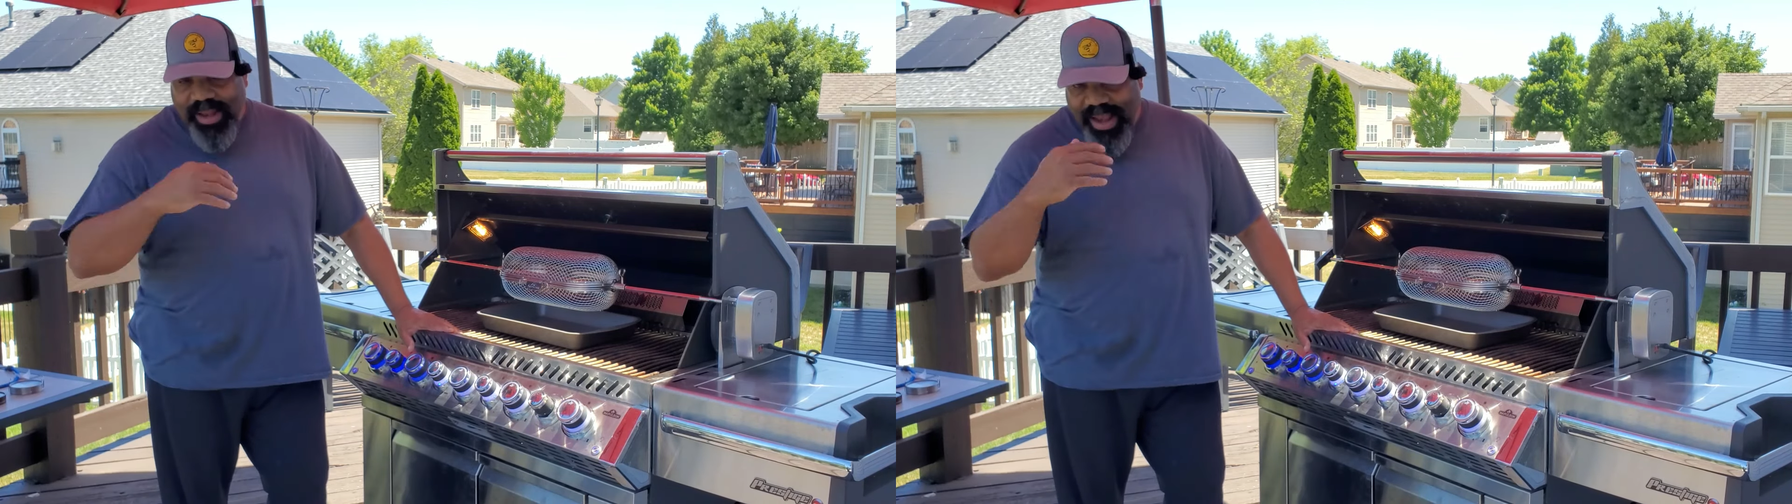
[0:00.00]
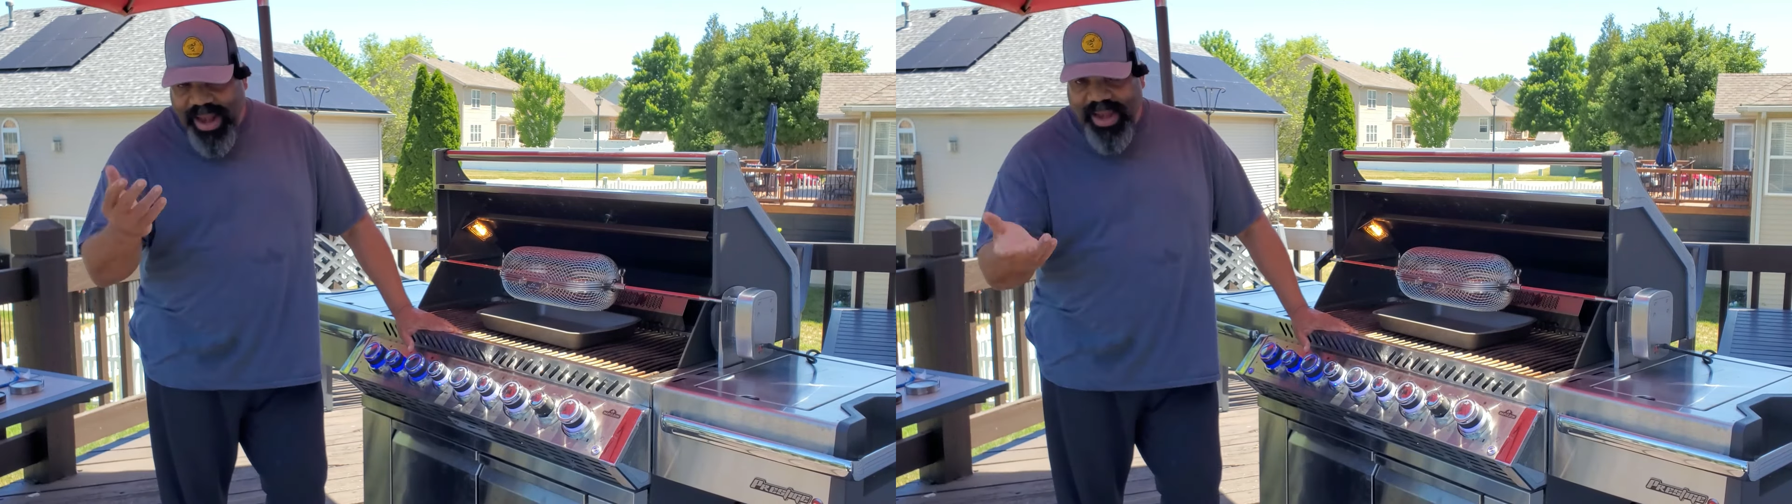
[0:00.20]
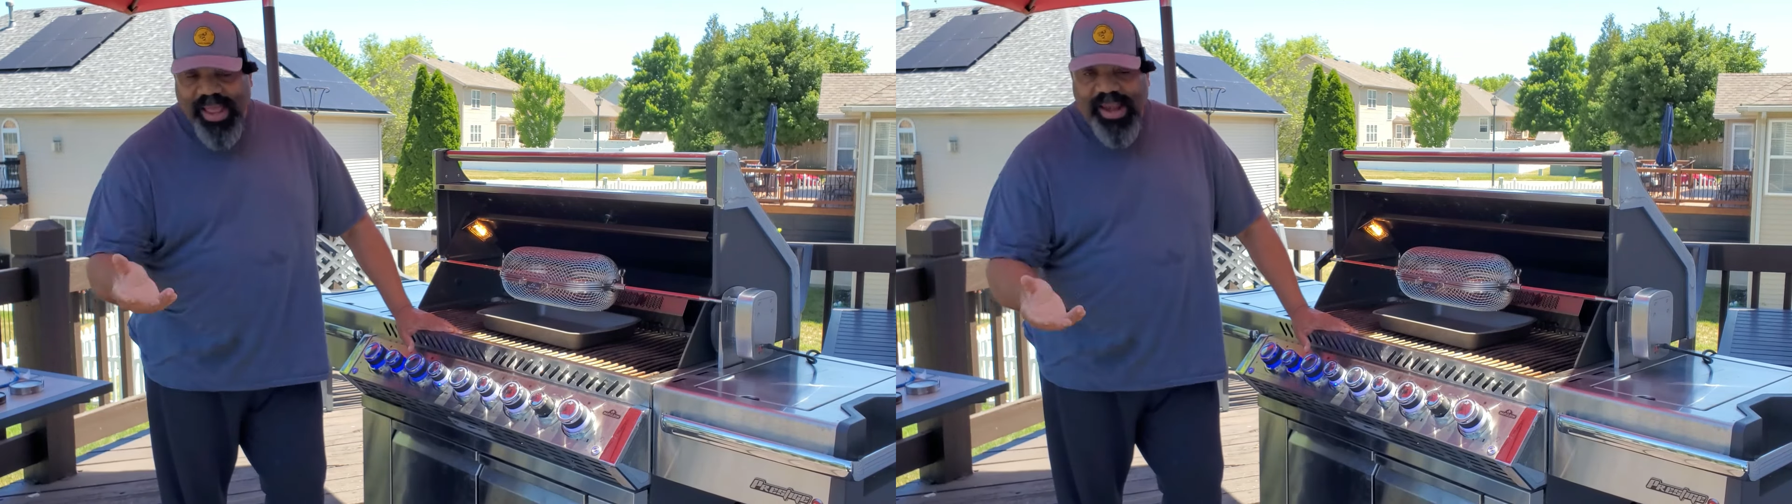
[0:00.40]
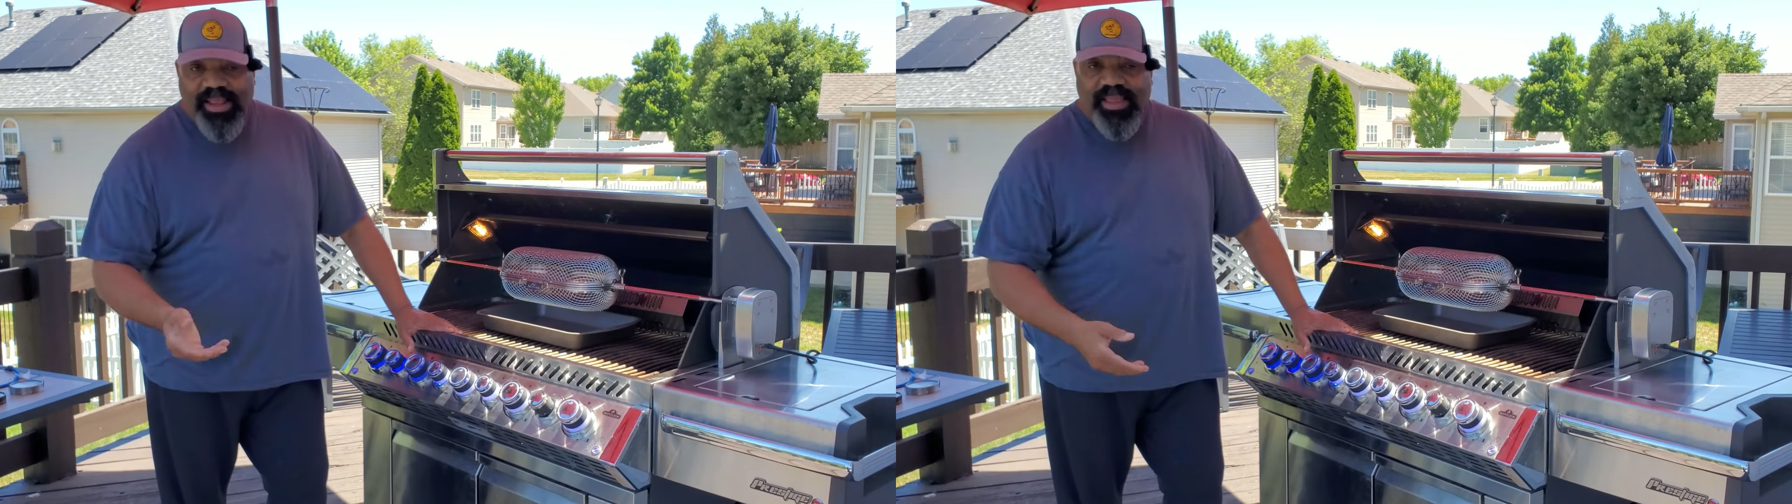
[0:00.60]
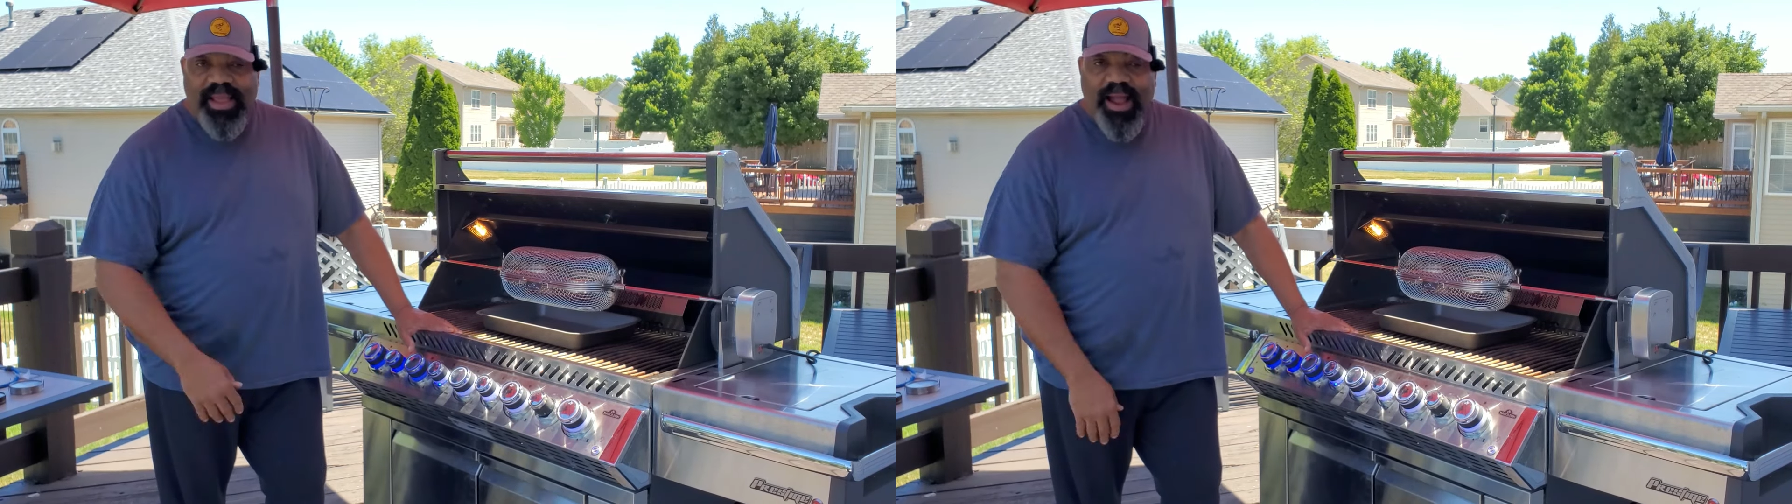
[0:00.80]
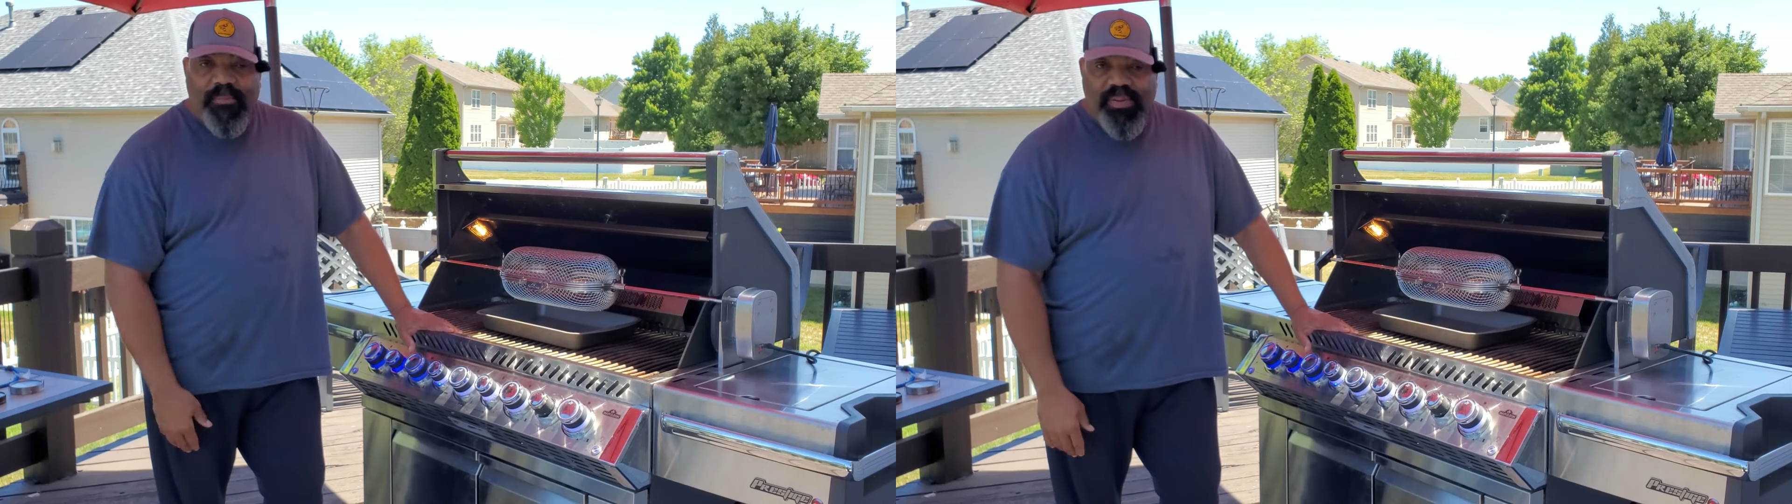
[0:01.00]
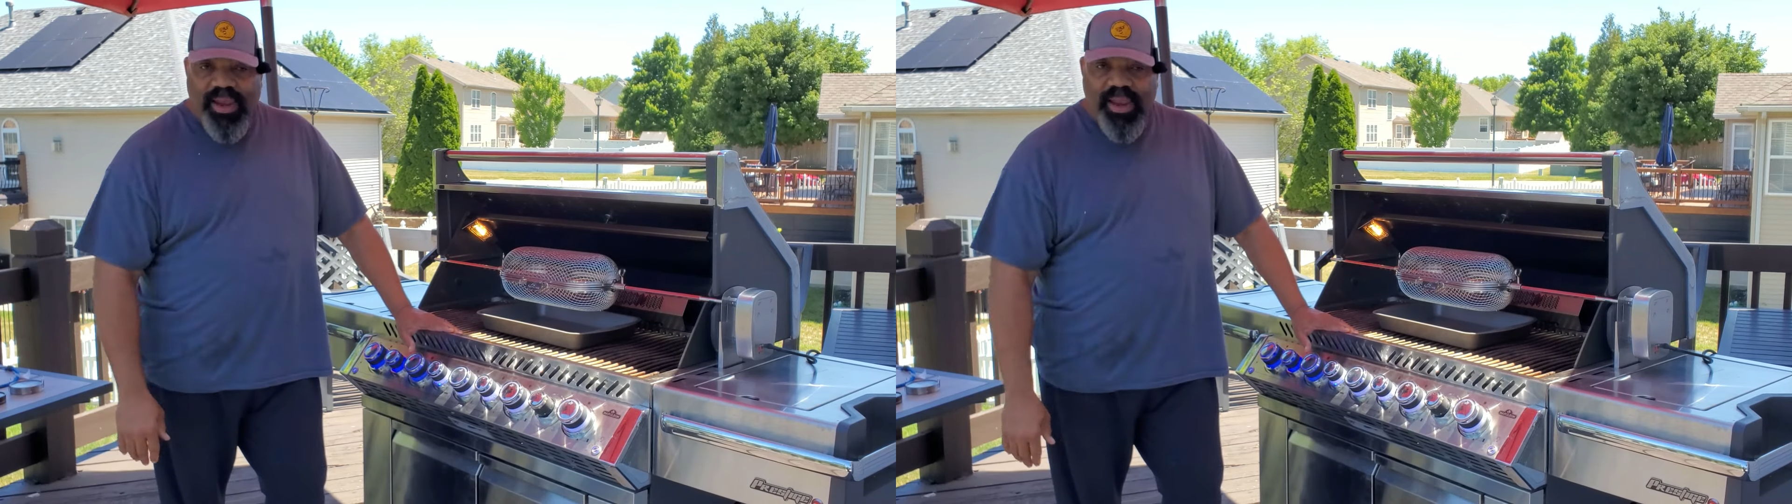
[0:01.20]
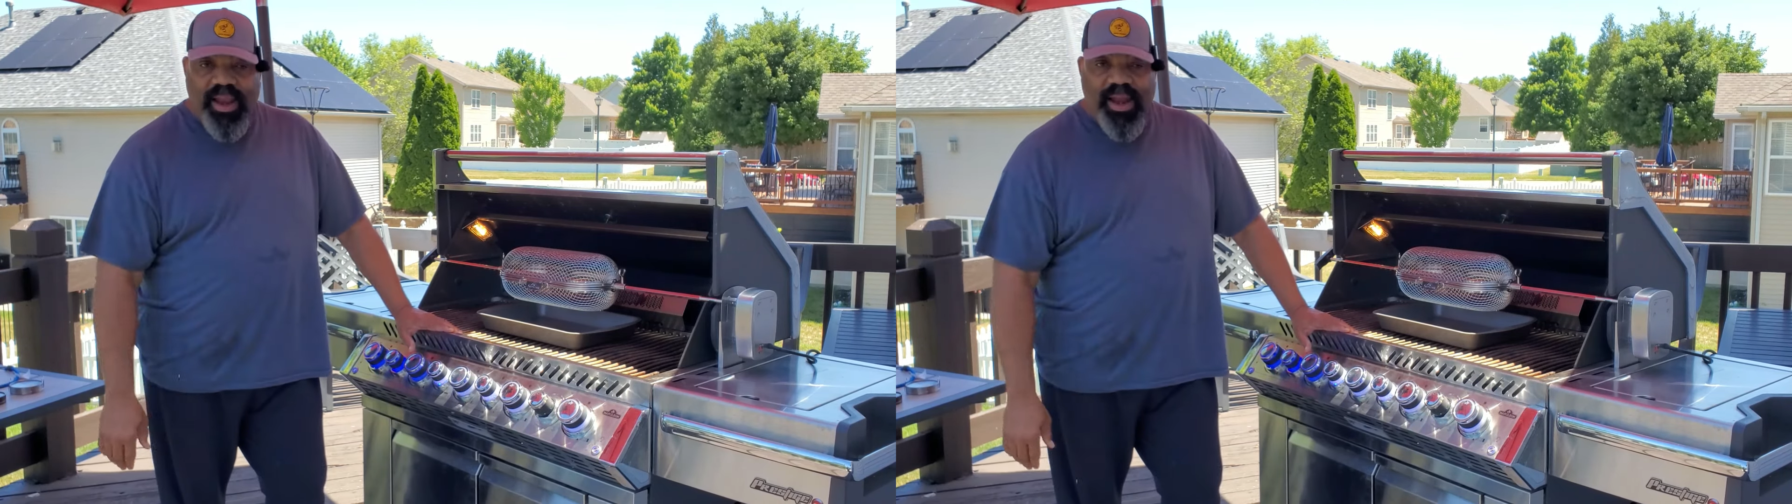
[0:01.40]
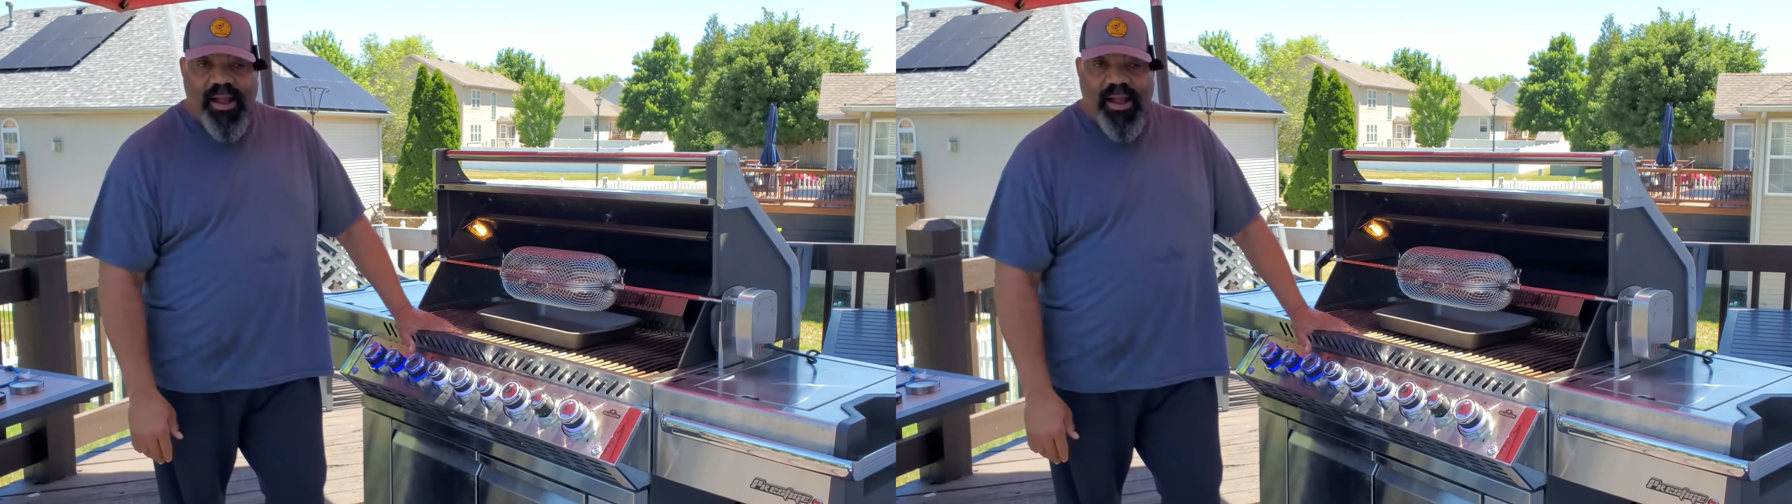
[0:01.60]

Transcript: not neglecting our pellet and